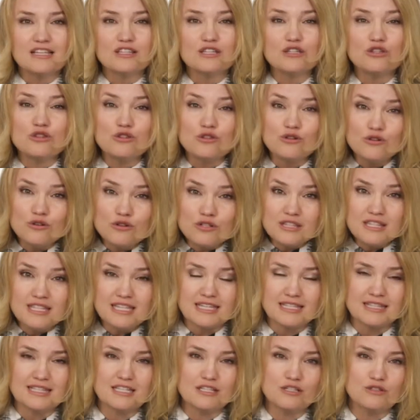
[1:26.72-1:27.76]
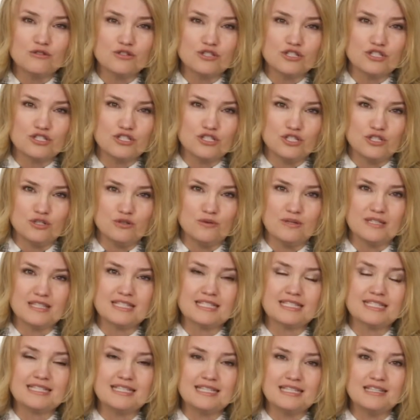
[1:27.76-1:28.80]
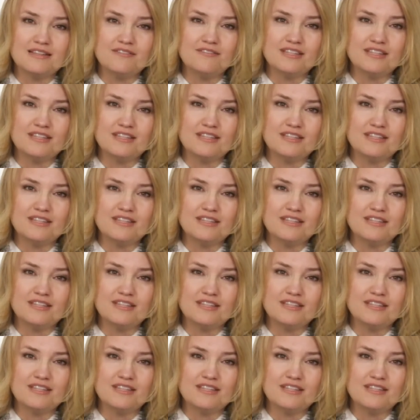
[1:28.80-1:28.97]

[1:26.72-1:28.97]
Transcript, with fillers: The third thing that you should do at the scene